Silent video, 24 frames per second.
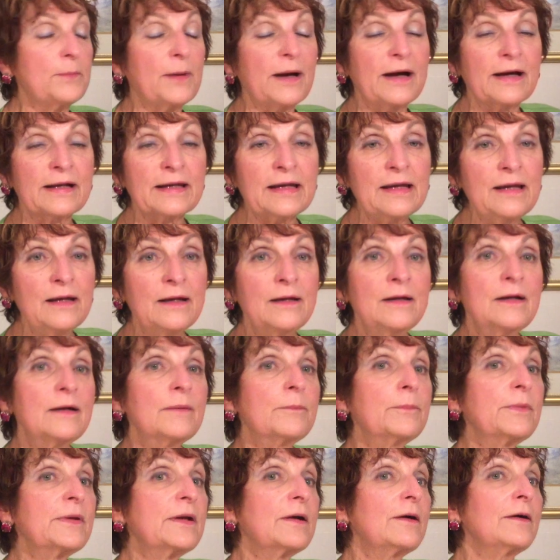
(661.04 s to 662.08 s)
body,
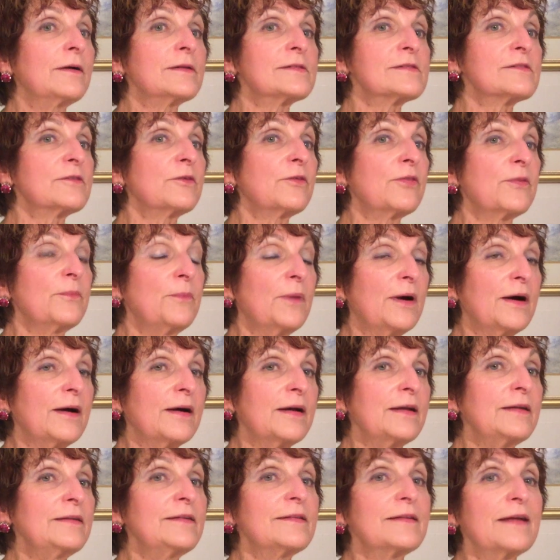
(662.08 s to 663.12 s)
but also the
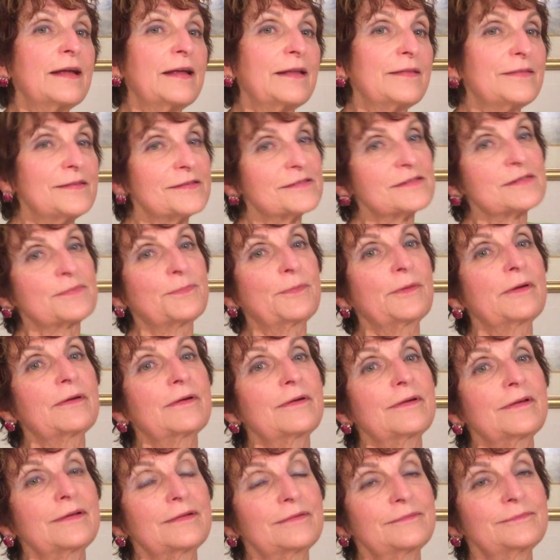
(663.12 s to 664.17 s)
mind and the
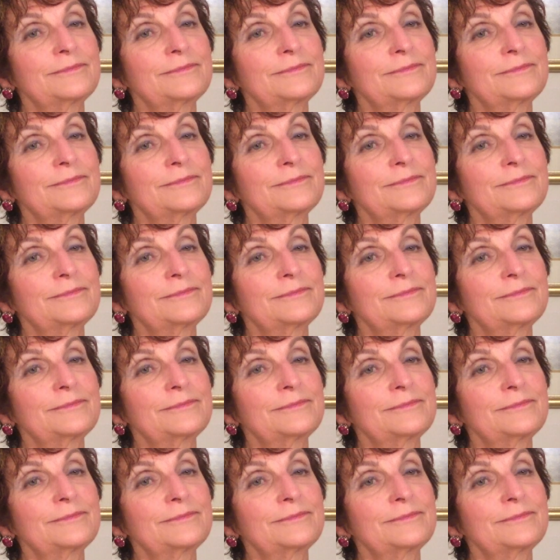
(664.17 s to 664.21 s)
spirit.